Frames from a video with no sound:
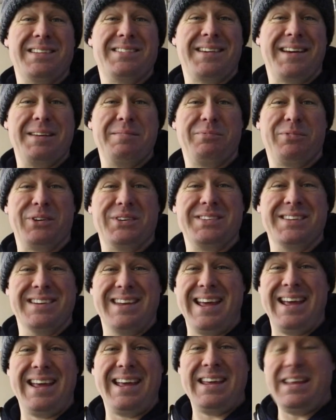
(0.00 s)
of time for
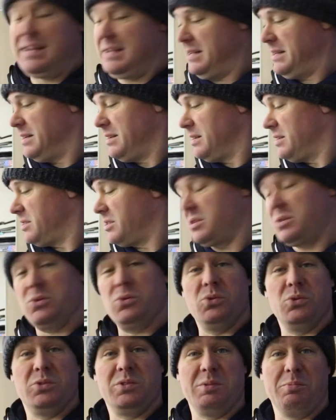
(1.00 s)
today.
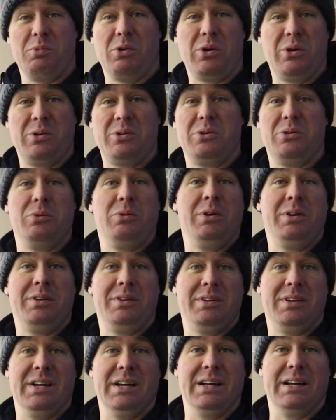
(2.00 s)
So tomorrow
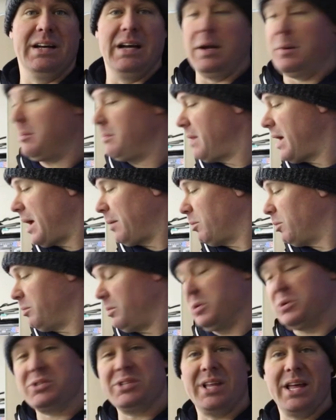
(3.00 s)
I will
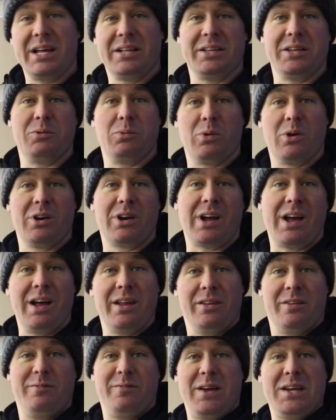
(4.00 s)
most likely work
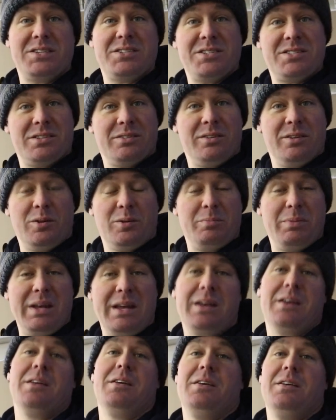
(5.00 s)
on the faces a little
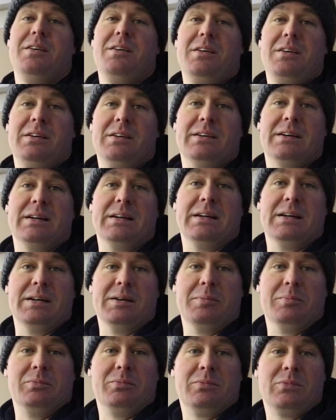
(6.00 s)
bit.
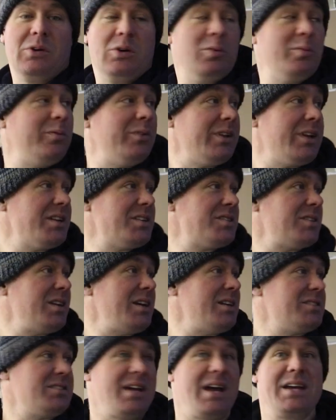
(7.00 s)
Hopefully it
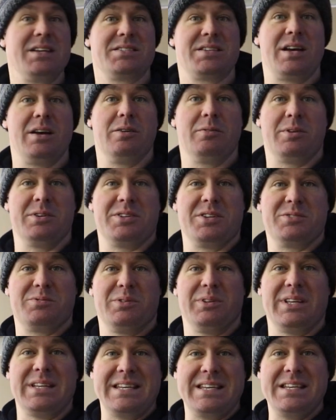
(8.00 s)
stays nice out because it's
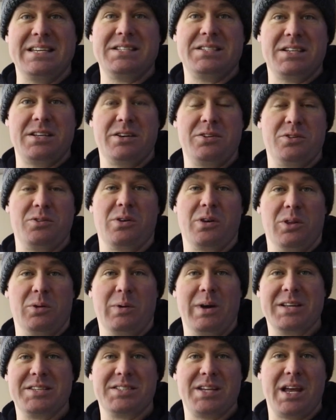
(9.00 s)
really easy to do all the
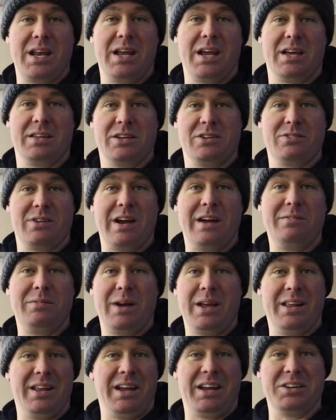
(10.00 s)
wet sanding in the driveway,
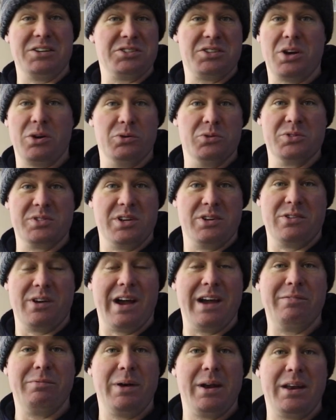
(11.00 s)
and I can just hose the
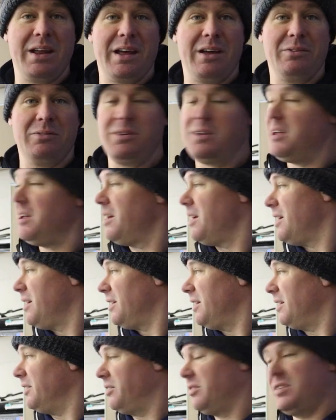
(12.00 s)
driveway down
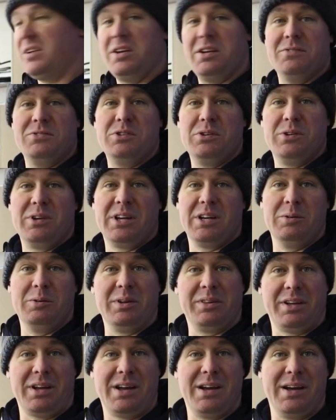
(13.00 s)
instead of doing it
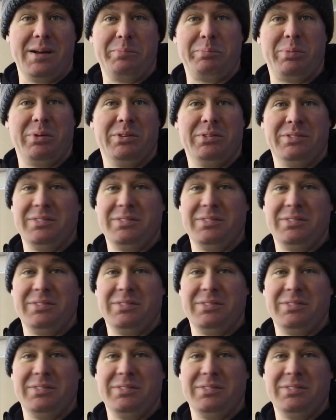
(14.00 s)
with a cup